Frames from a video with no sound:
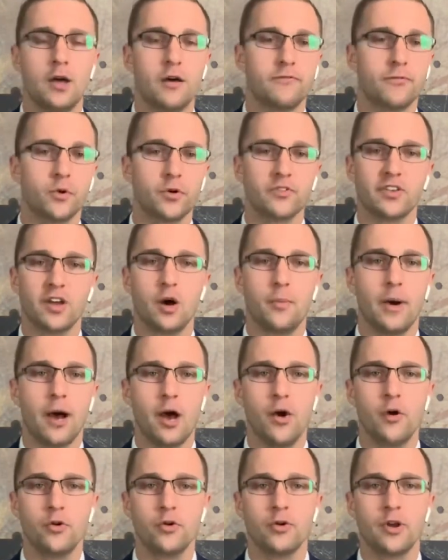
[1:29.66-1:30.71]

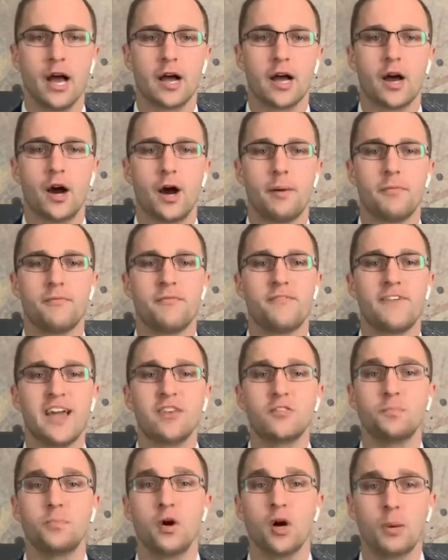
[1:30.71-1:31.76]
ForSaleByOwner.com,
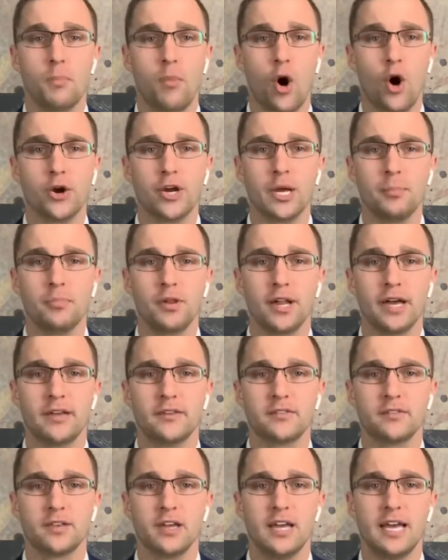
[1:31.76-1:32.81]
Facebook
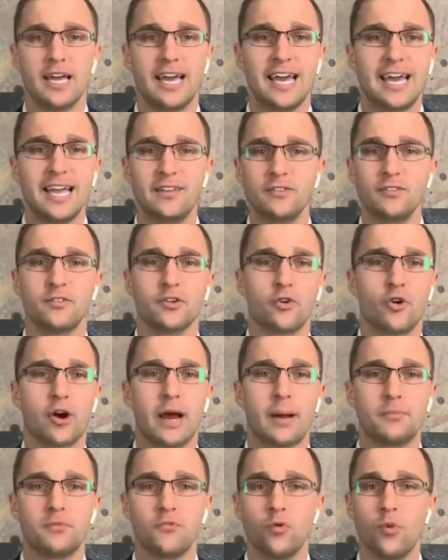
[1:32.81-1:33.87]
Marketplace,
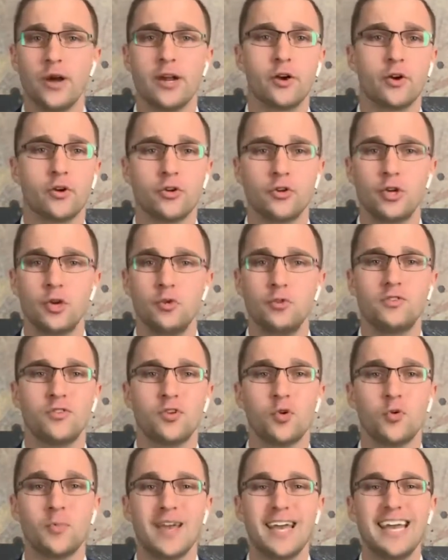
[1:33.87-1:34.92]
Instagram, Twitter,
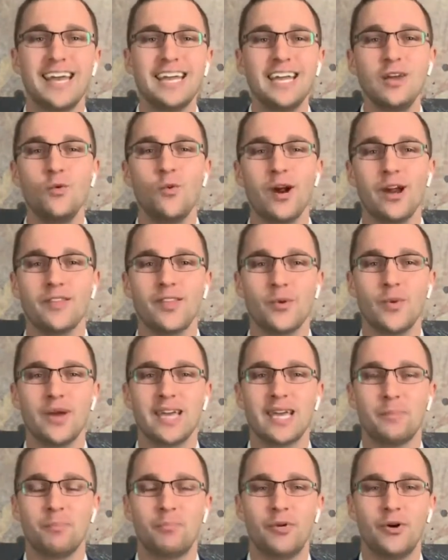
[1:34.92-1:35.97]
YouTube, anywhere that we
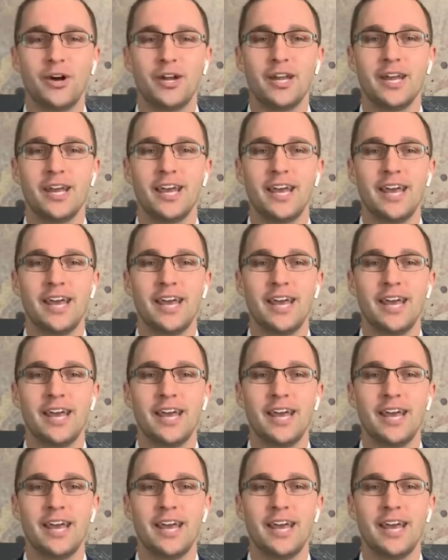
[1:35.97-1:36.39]
can put